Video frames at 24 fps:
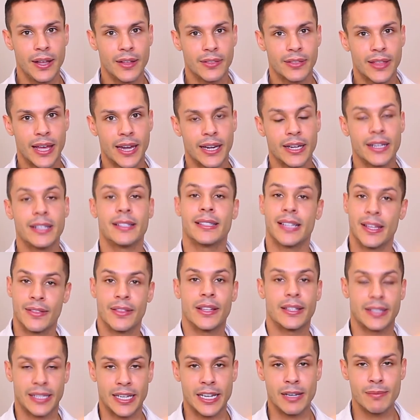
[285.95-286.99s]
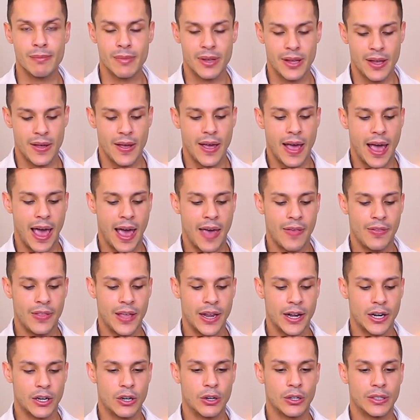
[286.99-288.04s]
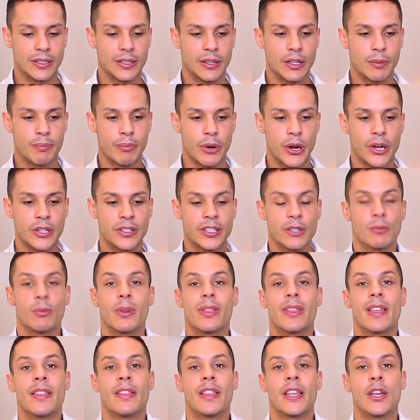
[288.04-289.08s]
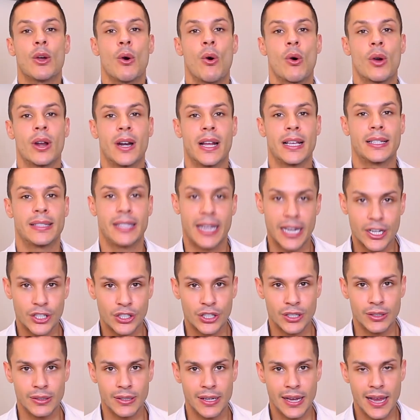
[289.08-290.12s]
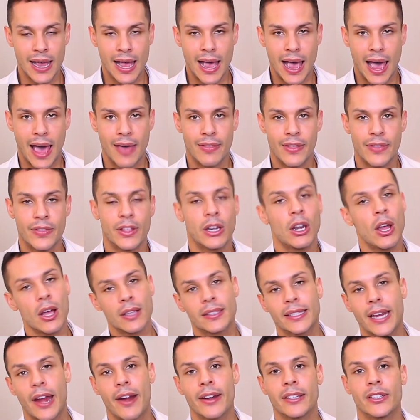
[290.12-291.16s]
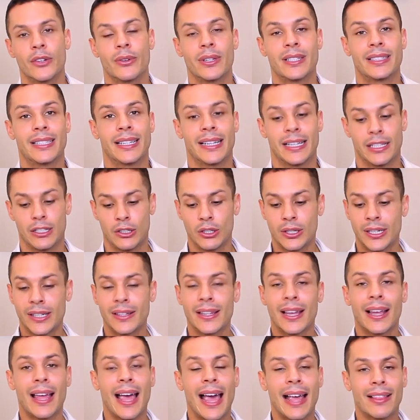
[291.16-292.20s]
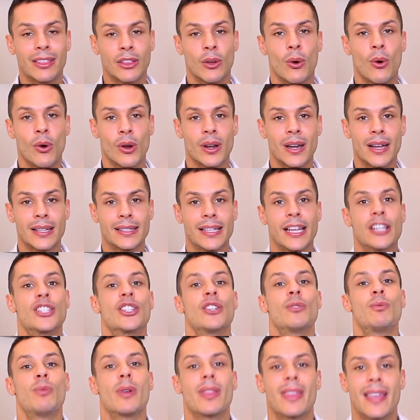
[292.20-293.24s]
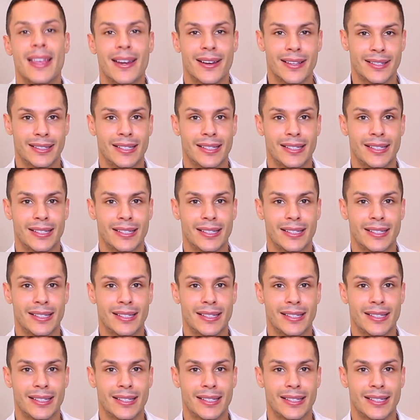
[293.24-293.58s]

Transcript: that is in the team, and then it looks at the person within the organization, and then the last characteristic is looking at the organization within a